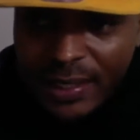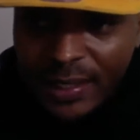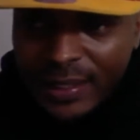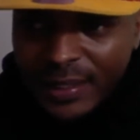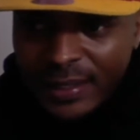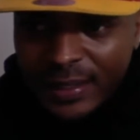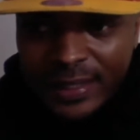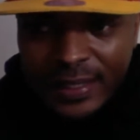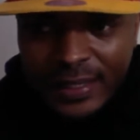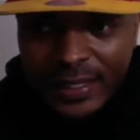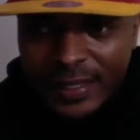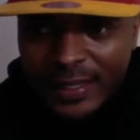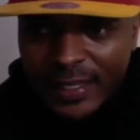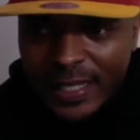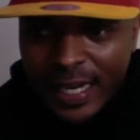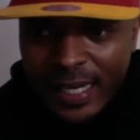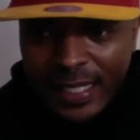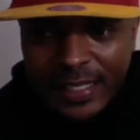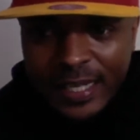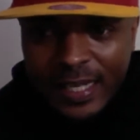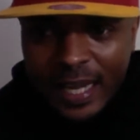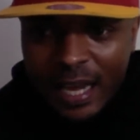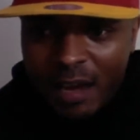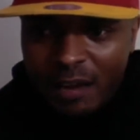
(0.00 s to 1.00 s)
This a
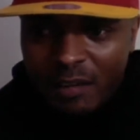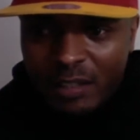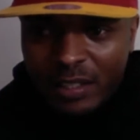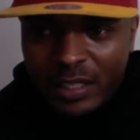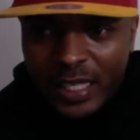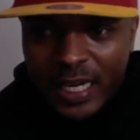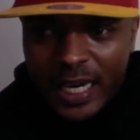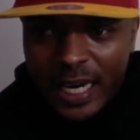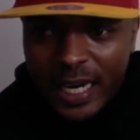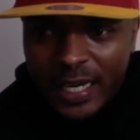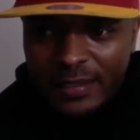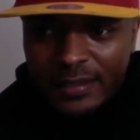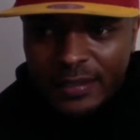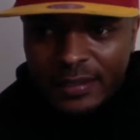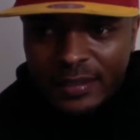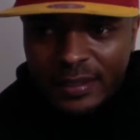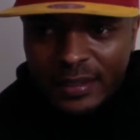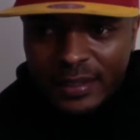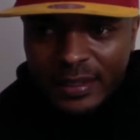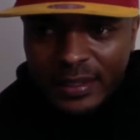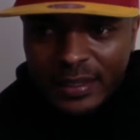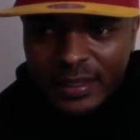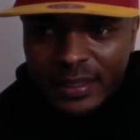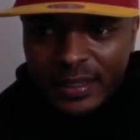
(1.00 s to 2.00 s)
touchdown or nothing.
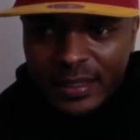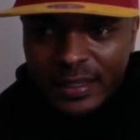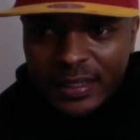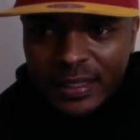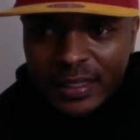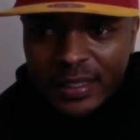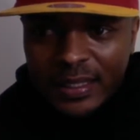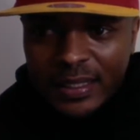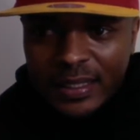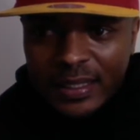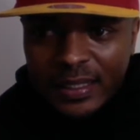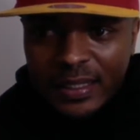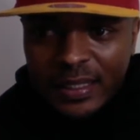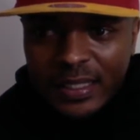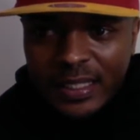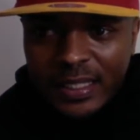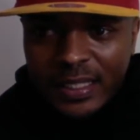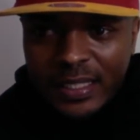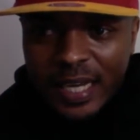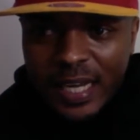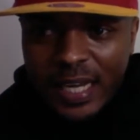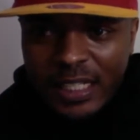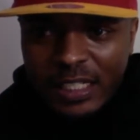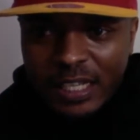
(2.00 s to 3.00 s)
This
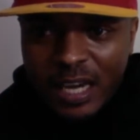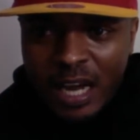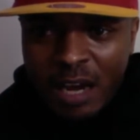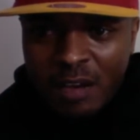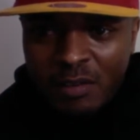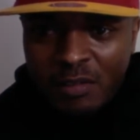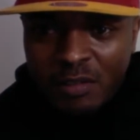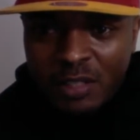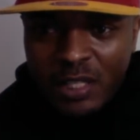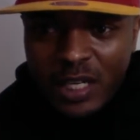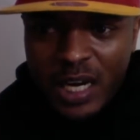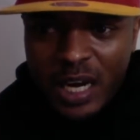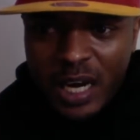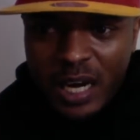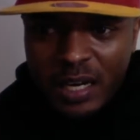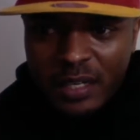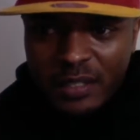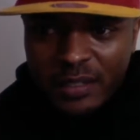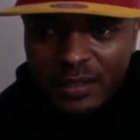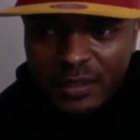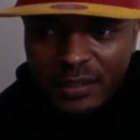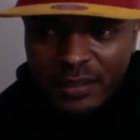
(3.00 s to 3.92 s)
touchdown or none.